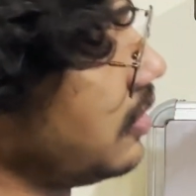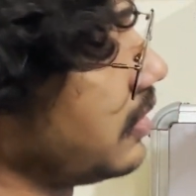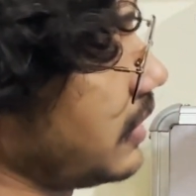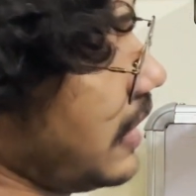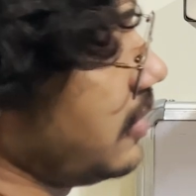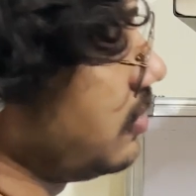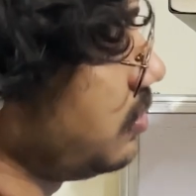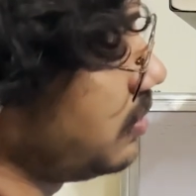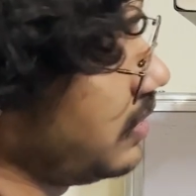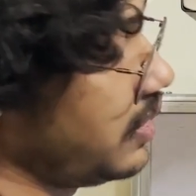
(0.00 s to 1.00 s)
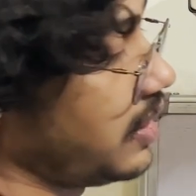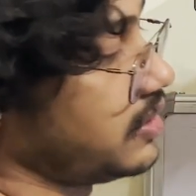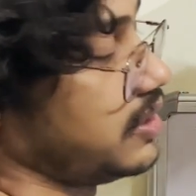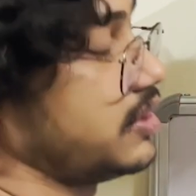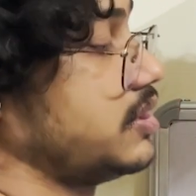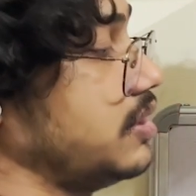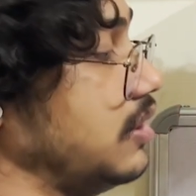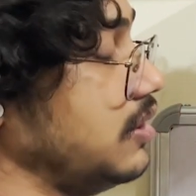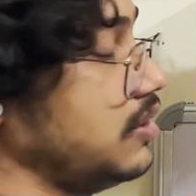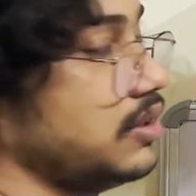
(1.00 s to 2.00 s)
Can you do any transaction?
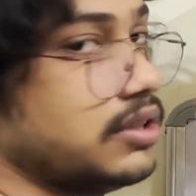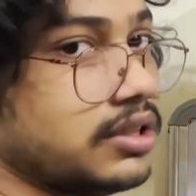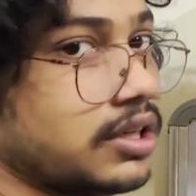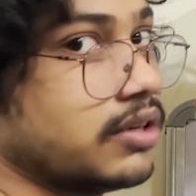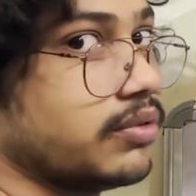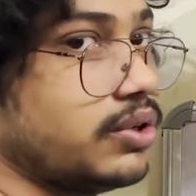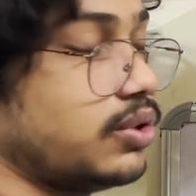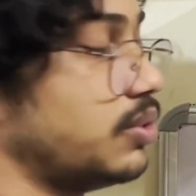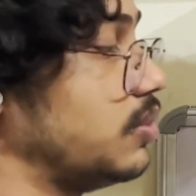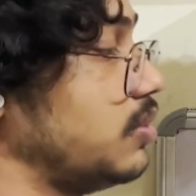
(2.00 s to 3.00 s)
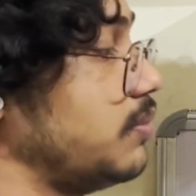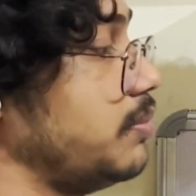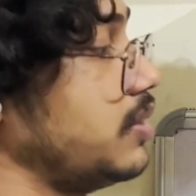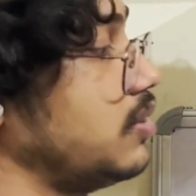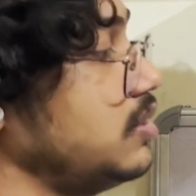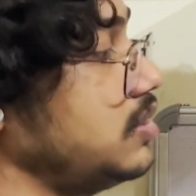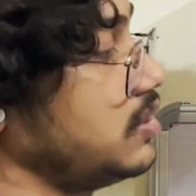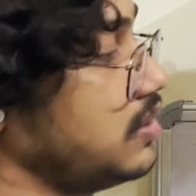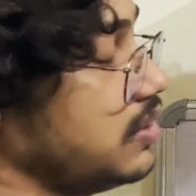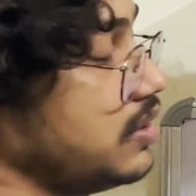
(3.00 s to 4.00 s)
No, because
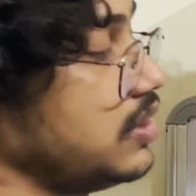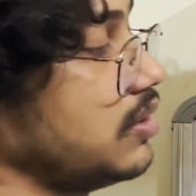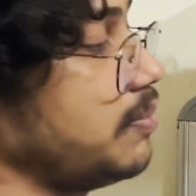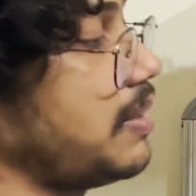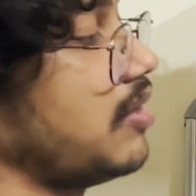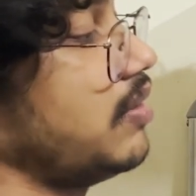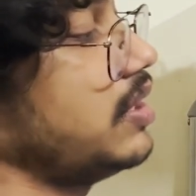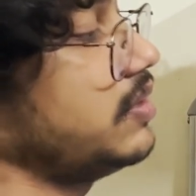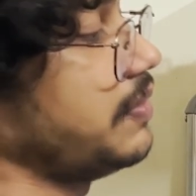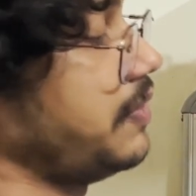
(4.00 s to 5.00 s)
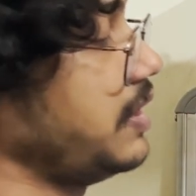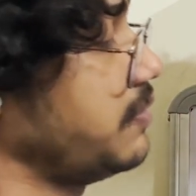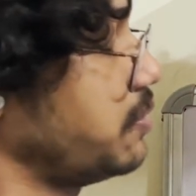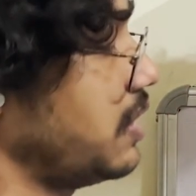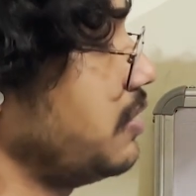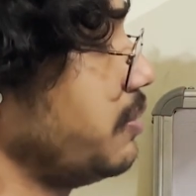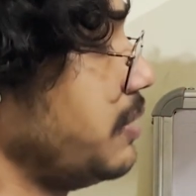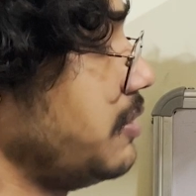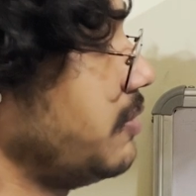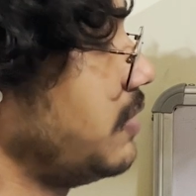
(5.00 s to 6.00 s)
your power is 54 and your
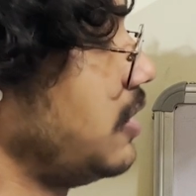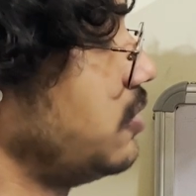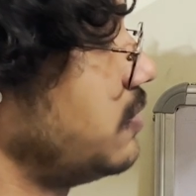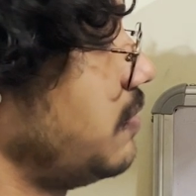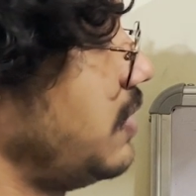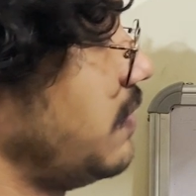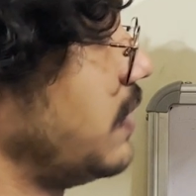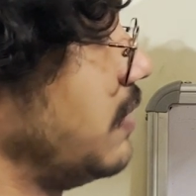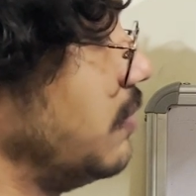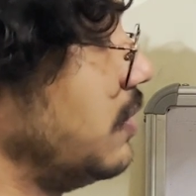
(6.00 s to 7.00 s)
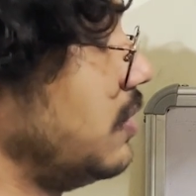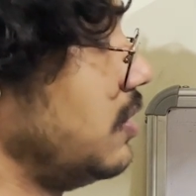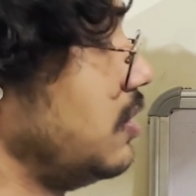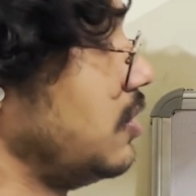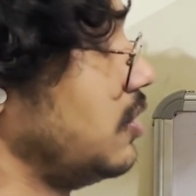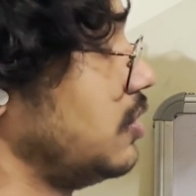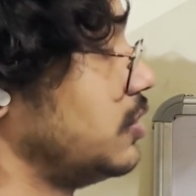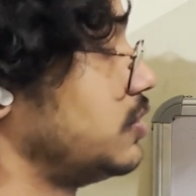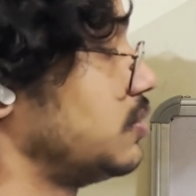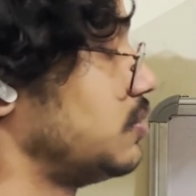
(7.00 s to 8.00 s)
minimum value is 55.
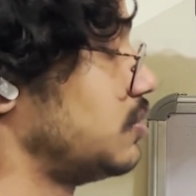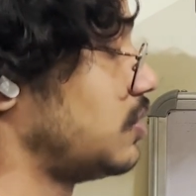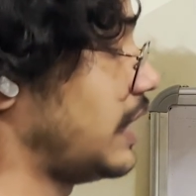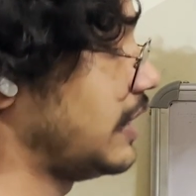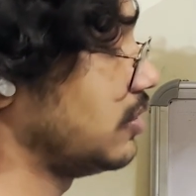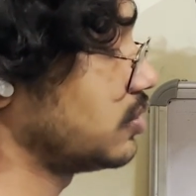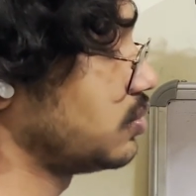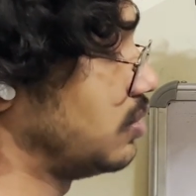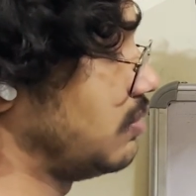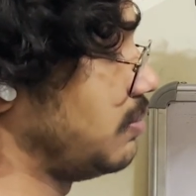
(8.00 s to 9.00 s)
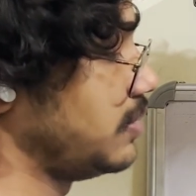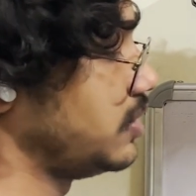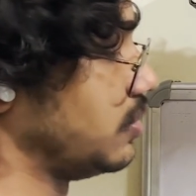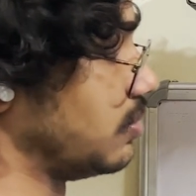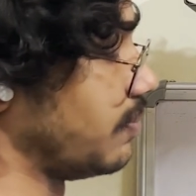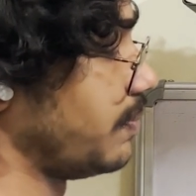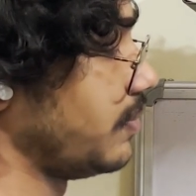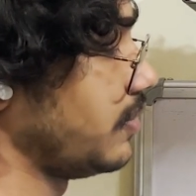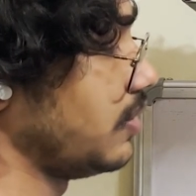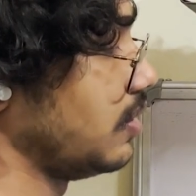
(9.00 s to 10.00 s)
So, and your score will be 0.
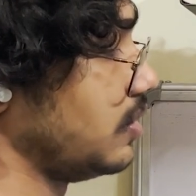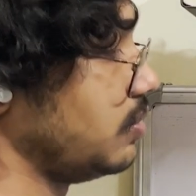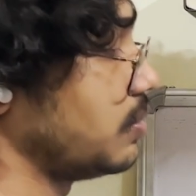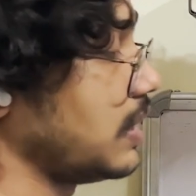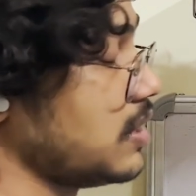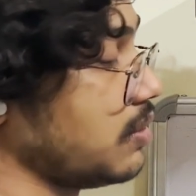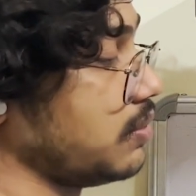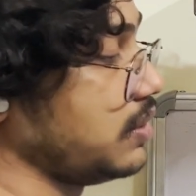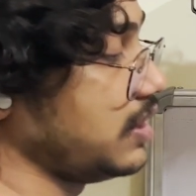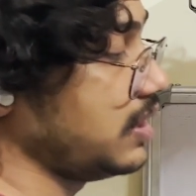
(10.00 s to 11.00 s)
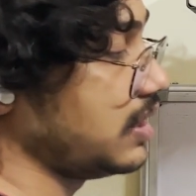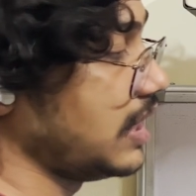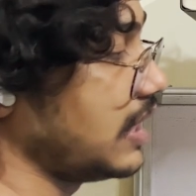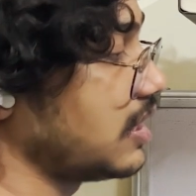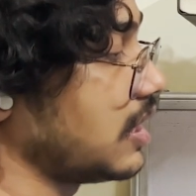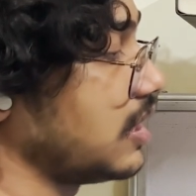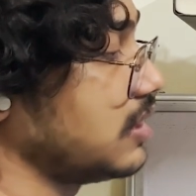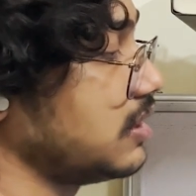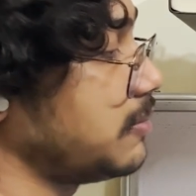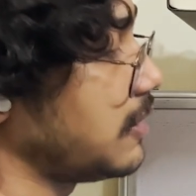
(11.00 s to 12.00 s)
You can only get
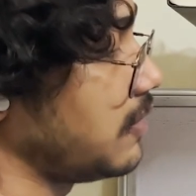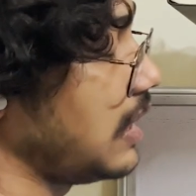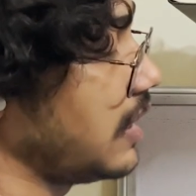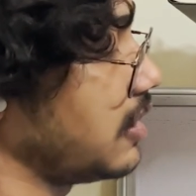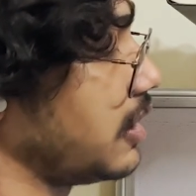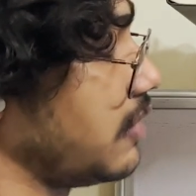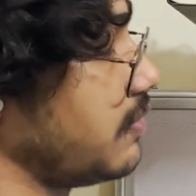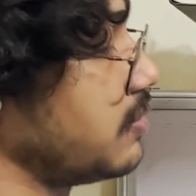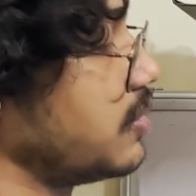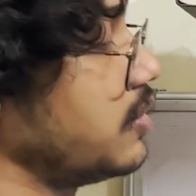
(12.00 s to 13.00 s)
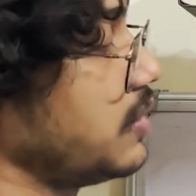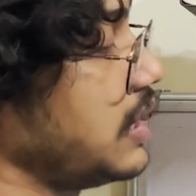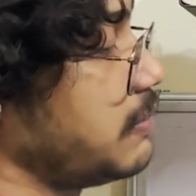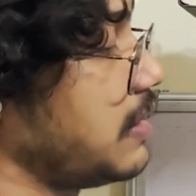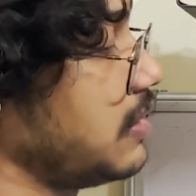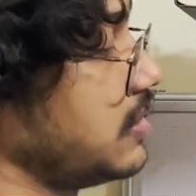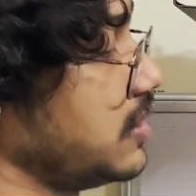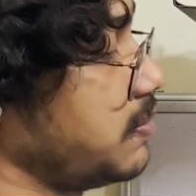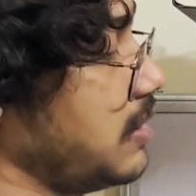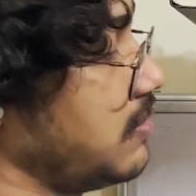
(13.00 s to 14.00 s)
another power, like if you want to get this
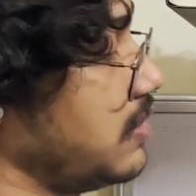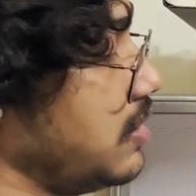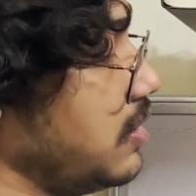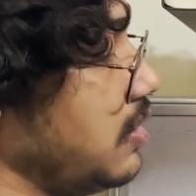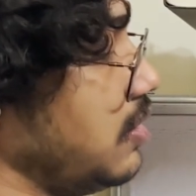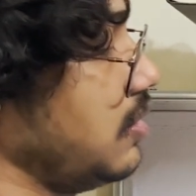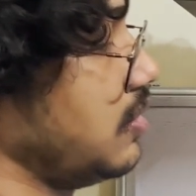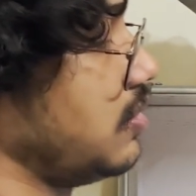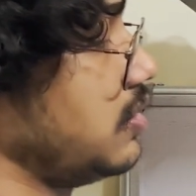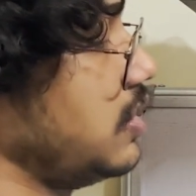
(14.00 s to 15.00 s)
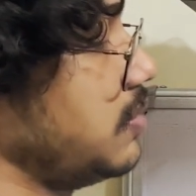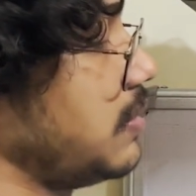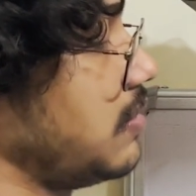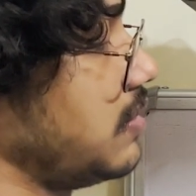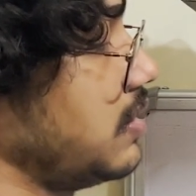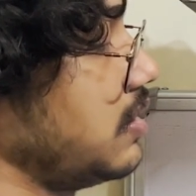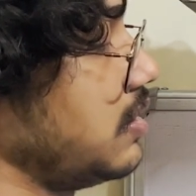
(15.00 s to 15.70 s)
power or this power,